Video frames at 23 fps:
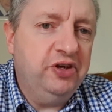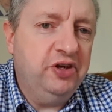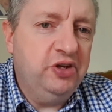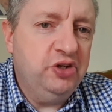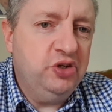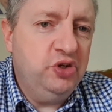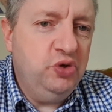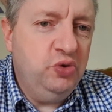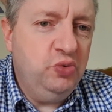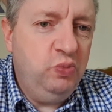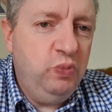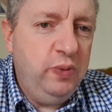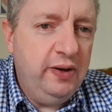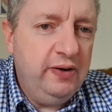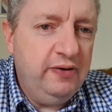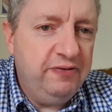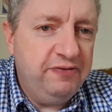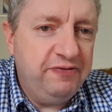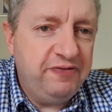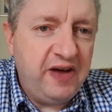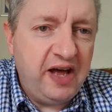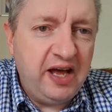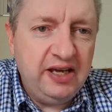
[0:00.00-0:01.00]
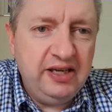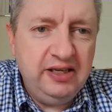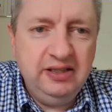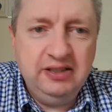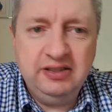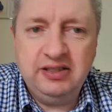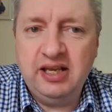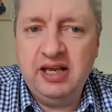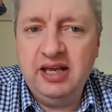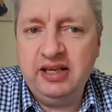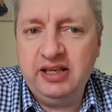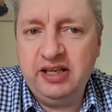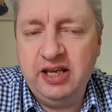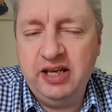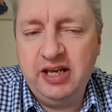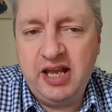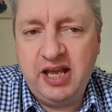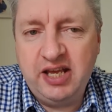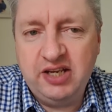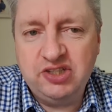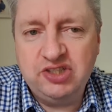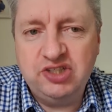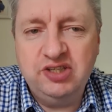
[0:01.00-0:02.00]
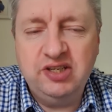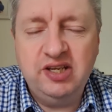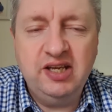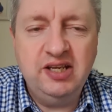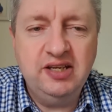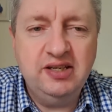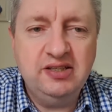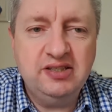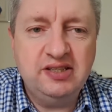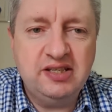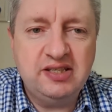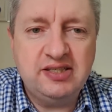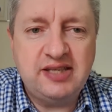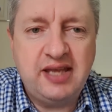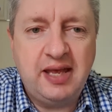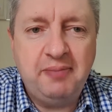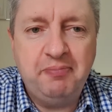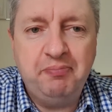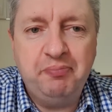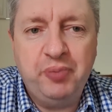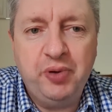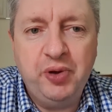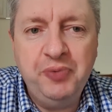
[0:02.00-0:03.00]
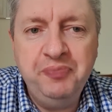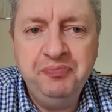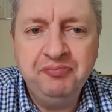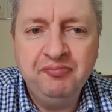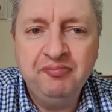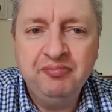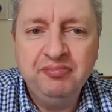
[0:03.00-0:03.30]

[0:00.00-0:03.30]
you will find a connection in December,